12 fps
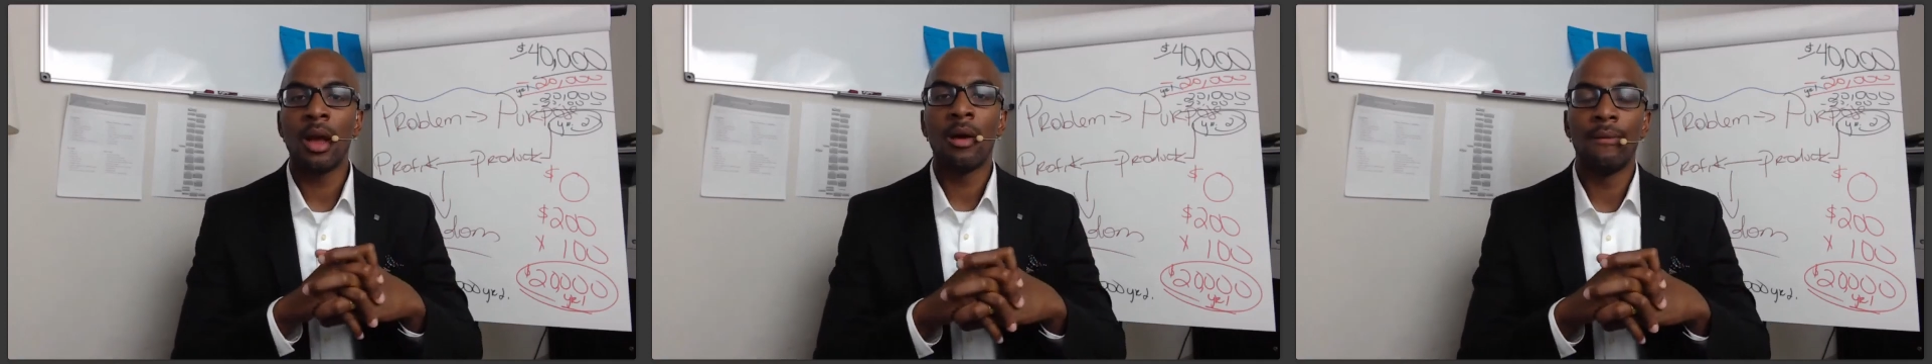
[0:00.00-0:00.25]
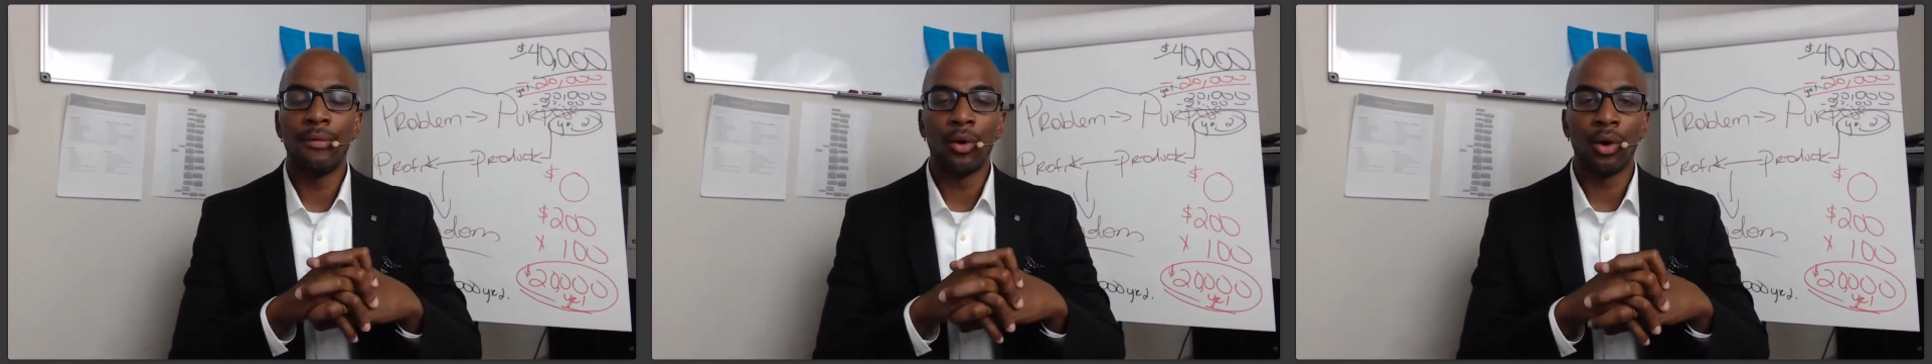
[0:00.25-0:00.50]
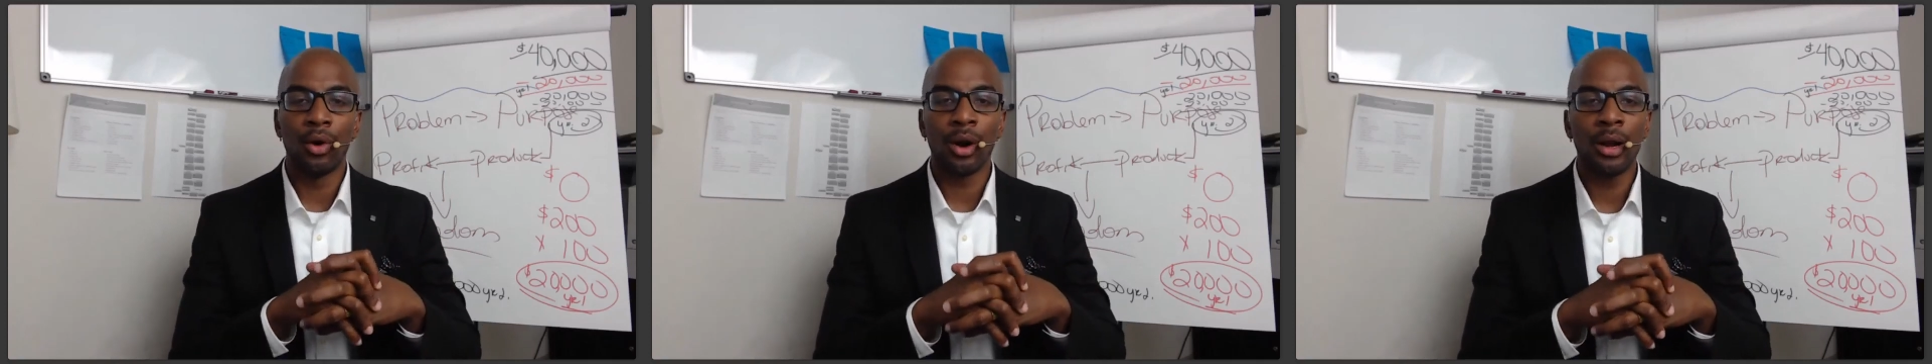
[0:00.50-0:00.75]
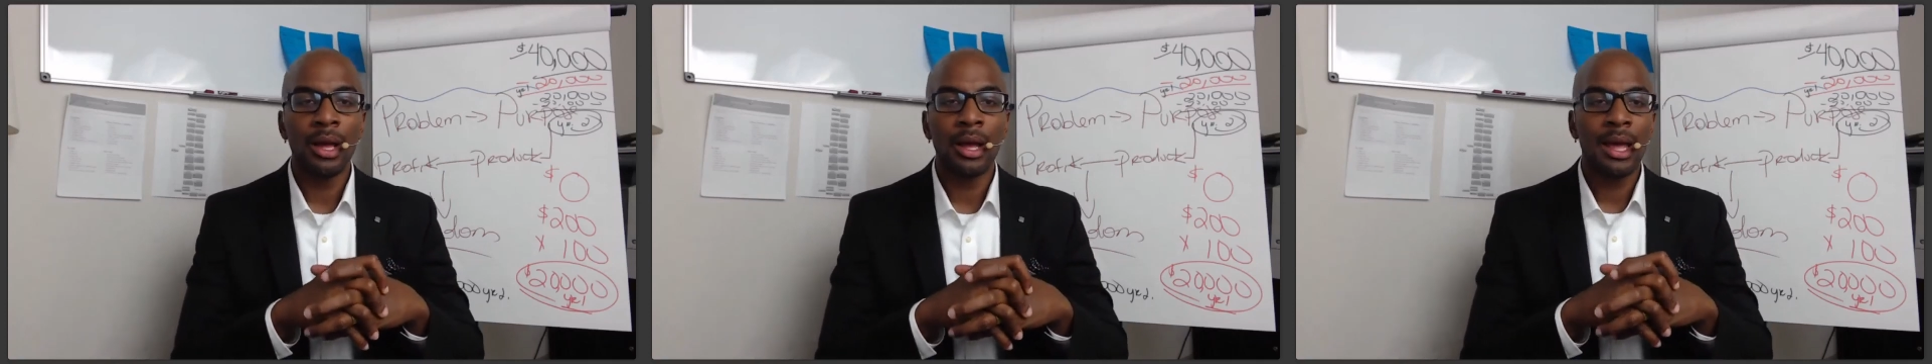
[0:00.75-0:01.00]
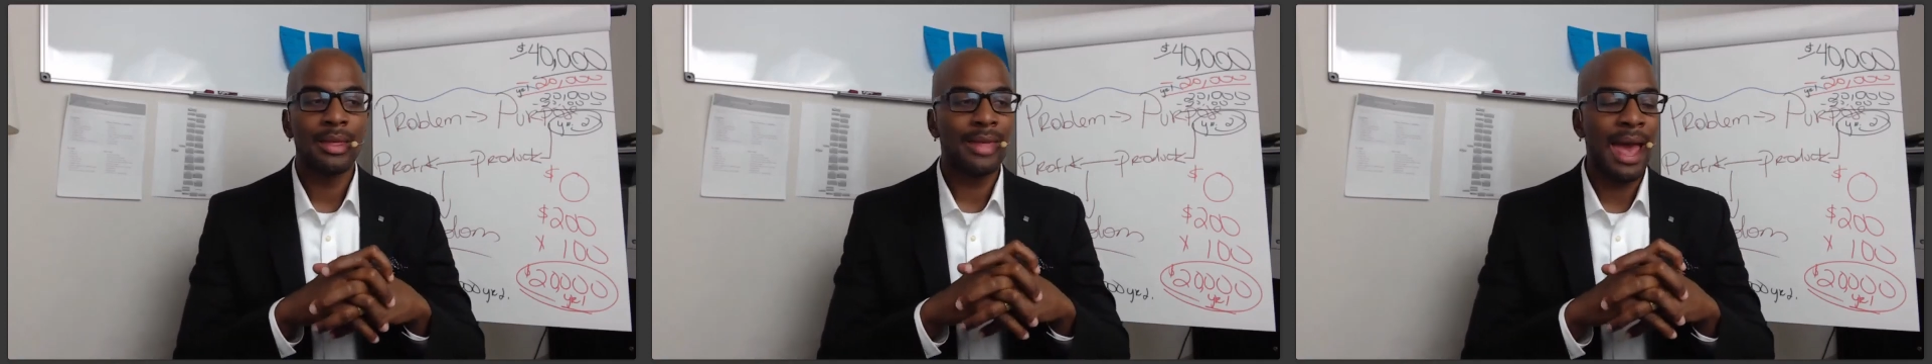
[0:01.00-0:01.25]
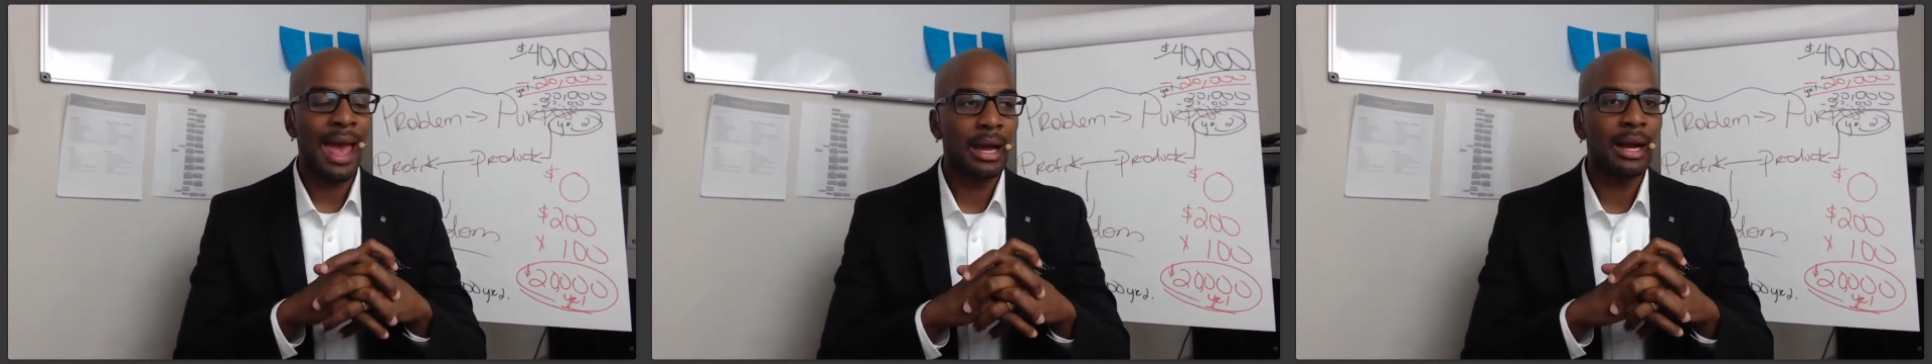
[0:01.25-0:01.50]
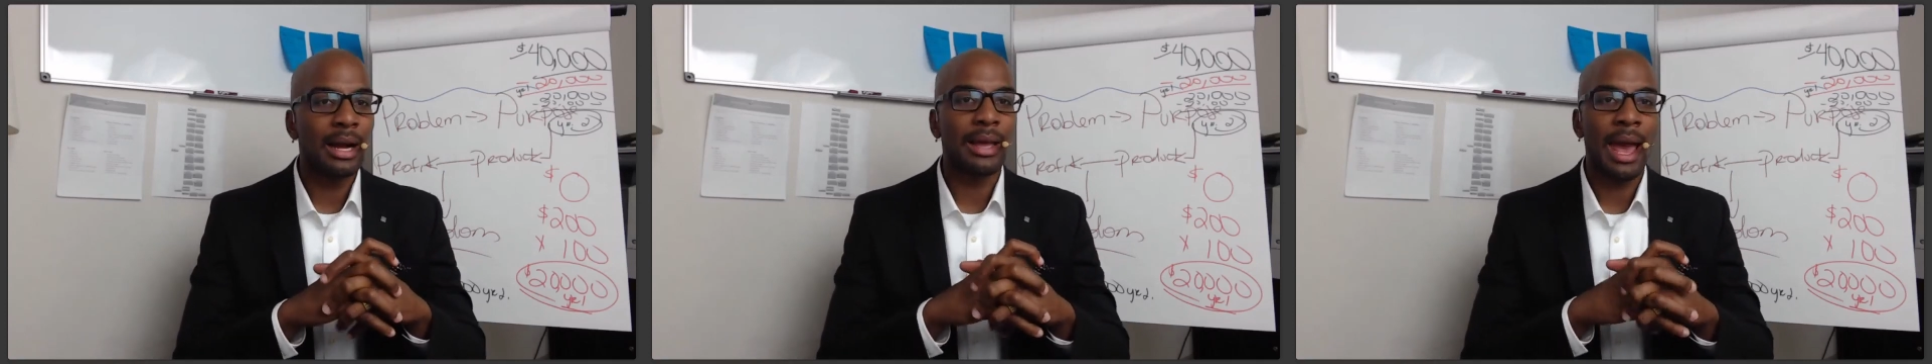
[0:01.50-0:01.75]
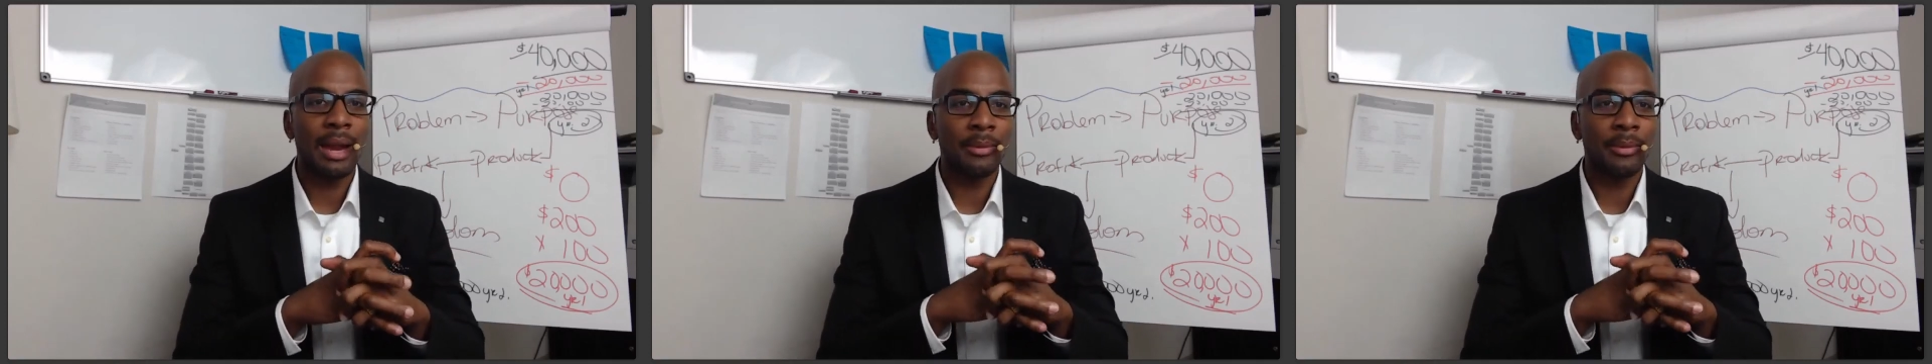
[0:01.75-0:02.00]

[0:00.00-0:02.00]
for that academy.